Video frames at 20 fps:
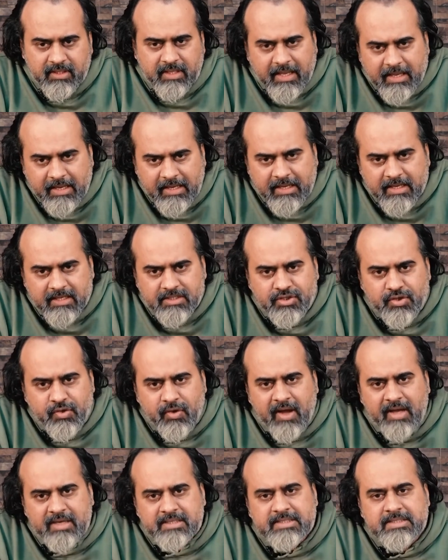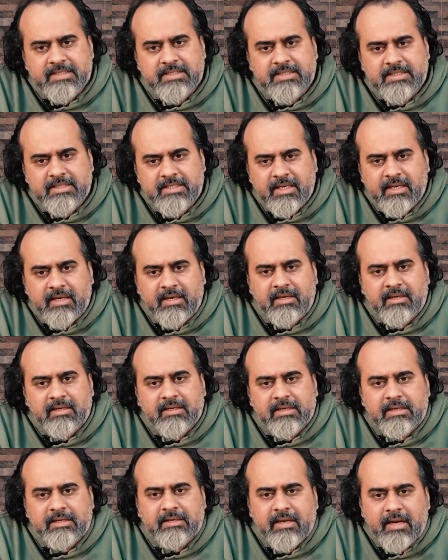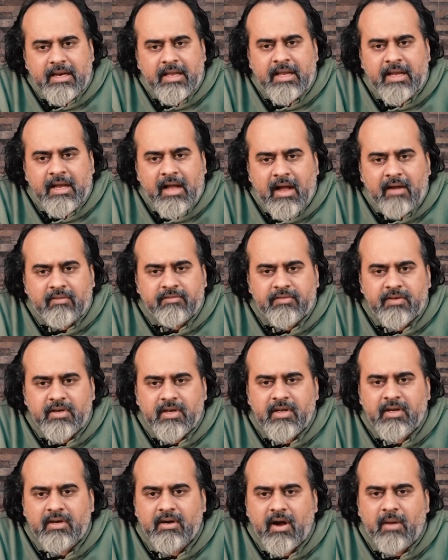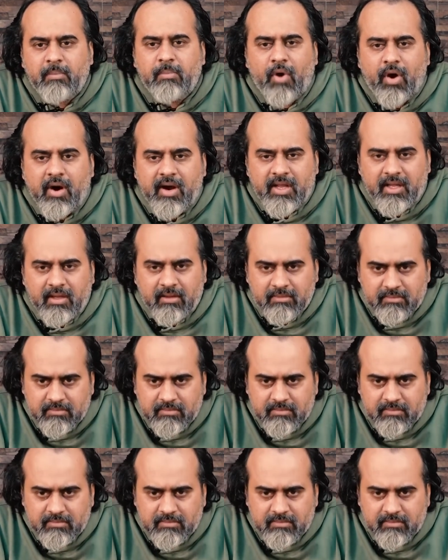thing is, you are still running after a body.